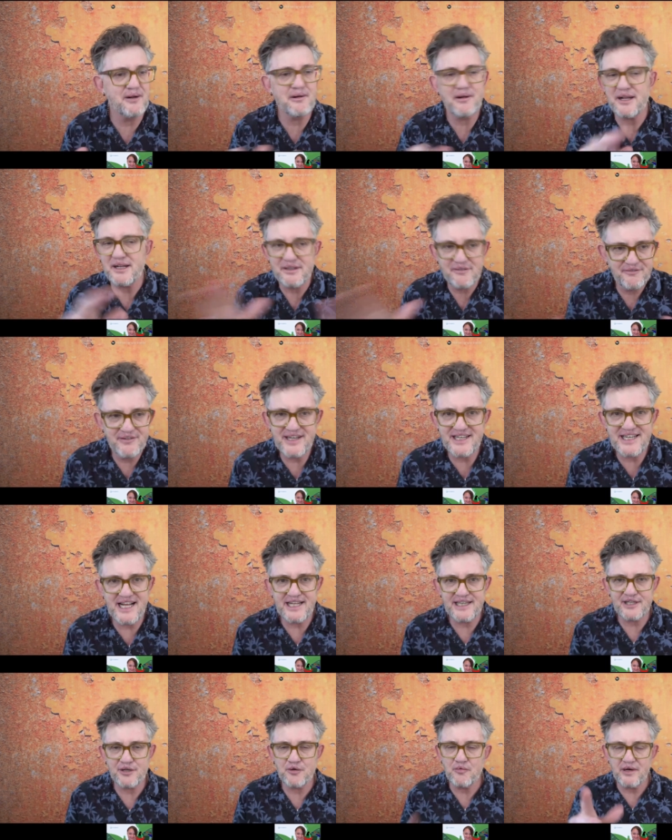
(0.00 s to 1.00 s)
I'm like,
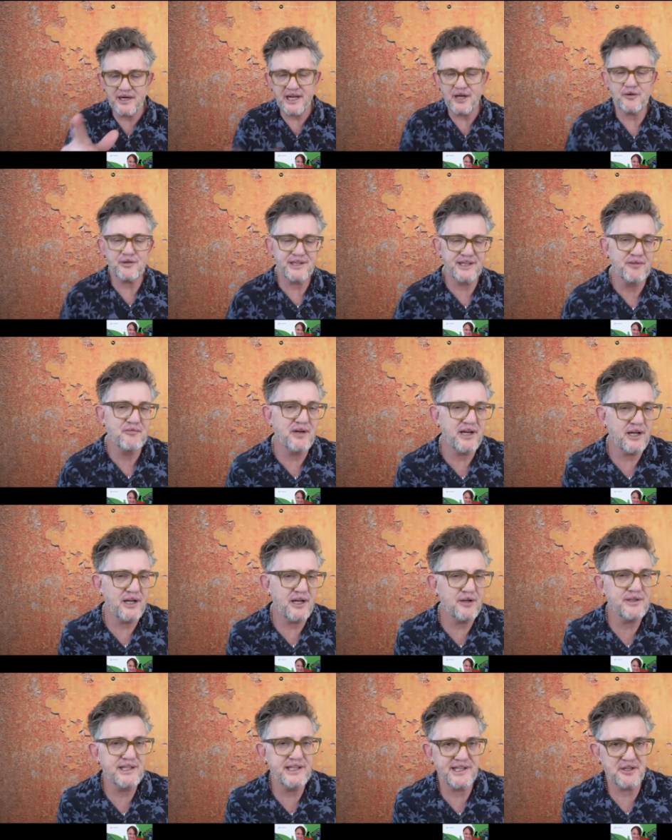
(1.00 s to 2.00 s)
fantastic. What else? What
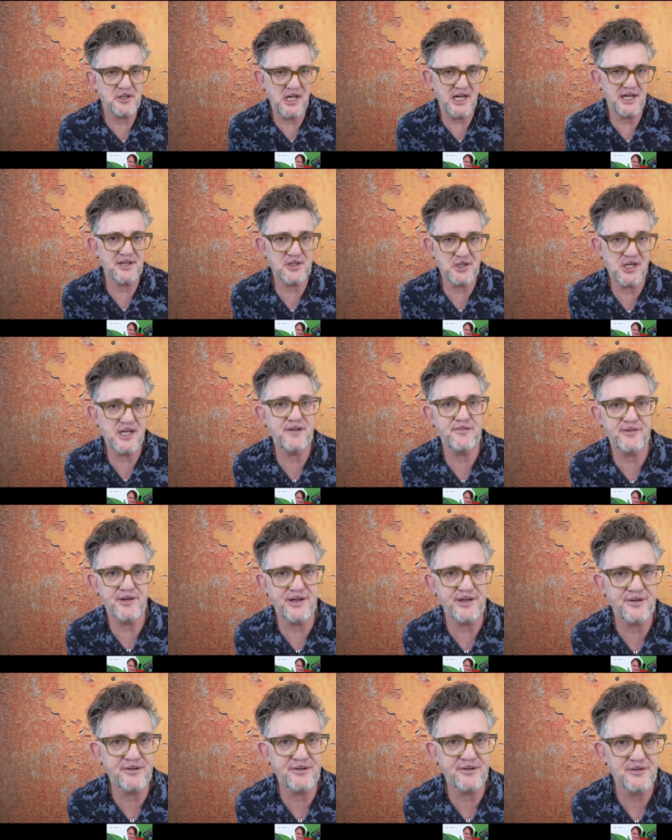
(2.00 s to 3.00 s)
else is a challenge here for
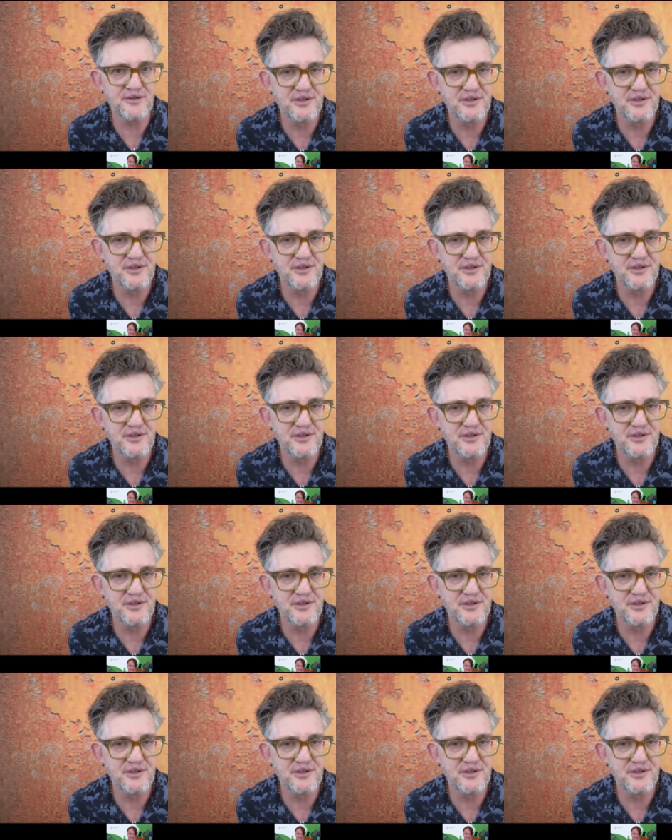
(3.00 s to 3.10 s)
you?